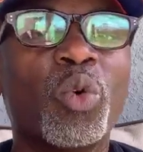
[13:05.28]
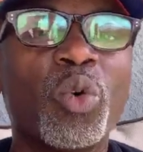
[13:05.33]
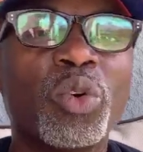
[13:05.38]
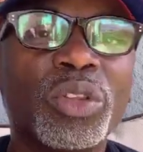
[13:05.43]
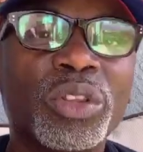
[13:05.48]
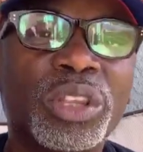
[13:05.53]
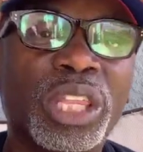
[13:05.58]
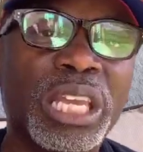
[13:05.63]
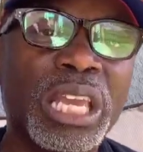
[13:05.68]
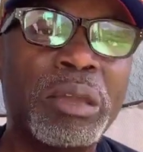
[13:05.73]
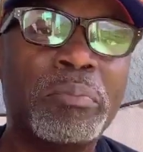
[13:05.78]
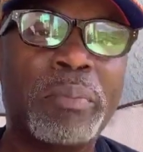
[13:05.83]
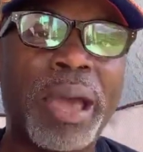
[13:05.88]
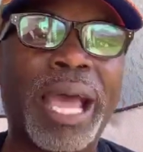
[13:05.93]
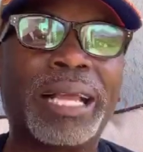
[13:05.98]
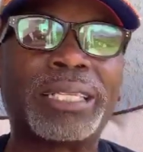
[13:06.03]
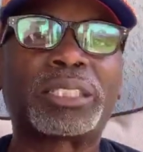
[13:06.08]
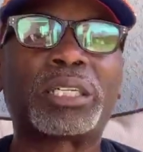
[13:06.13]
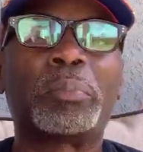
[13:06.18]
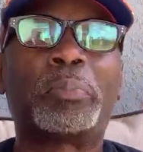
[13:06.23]
The
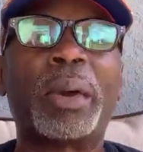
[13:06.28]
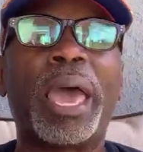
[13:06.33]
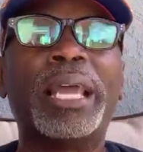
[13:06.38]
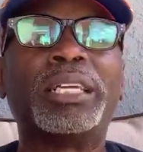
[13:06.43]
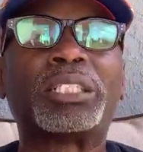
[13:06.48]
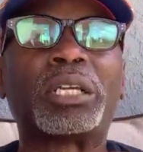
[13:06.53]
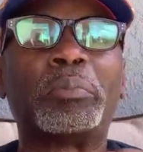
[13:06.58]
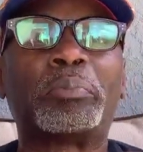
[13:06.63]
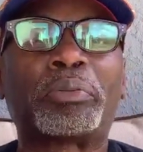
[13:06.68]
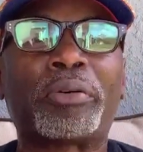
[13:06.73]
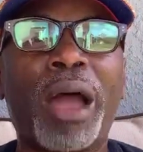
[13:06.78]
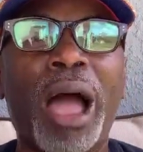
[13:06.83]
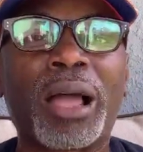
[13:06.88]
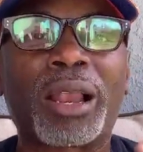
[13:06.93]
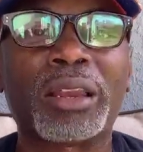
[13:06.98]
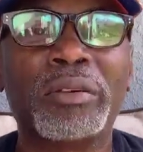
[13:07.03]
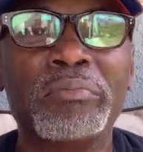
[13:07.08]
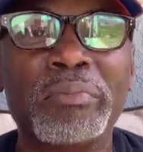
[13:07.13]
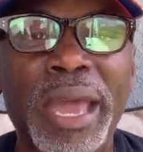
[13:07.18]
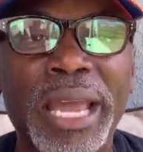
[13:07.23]
Emancipation
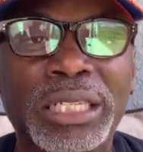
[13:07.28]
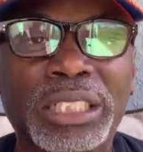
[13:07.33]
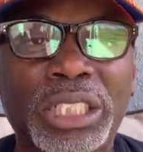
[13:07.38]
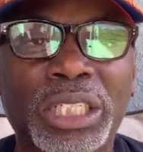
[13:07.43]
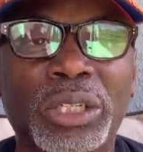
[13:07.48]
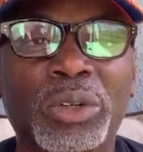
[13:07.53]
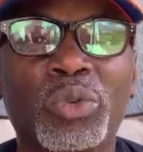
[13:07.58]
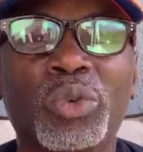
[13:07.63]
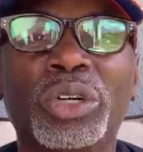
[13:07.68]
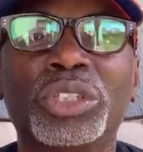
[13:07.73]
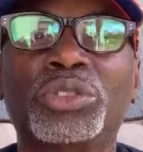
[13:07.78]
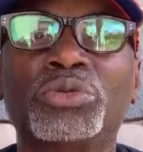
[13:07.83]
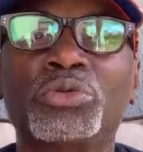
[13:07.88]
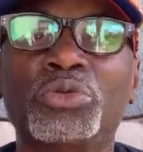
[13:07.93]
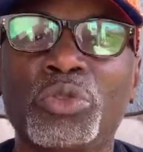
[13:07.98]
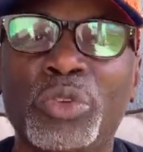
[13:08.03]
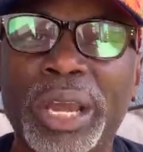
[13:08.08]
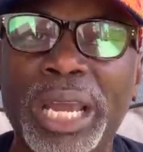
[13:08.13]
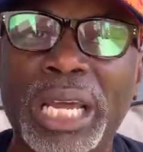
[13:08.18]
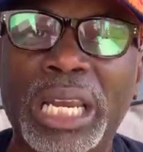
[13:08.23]
Proclamation was
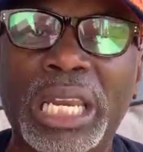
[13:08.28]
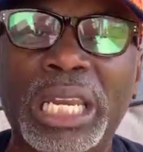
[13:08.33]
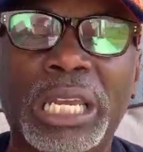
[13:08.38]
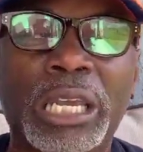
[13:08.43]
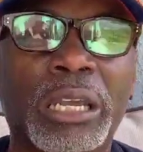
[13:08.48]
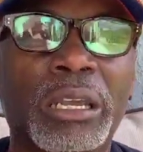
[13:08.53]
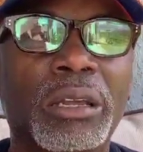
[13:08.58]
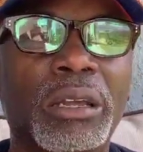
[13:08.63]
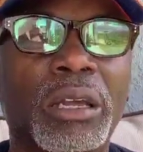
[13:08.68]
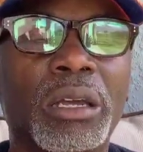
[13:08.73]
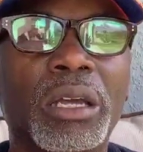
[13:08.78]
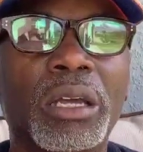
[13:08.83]
really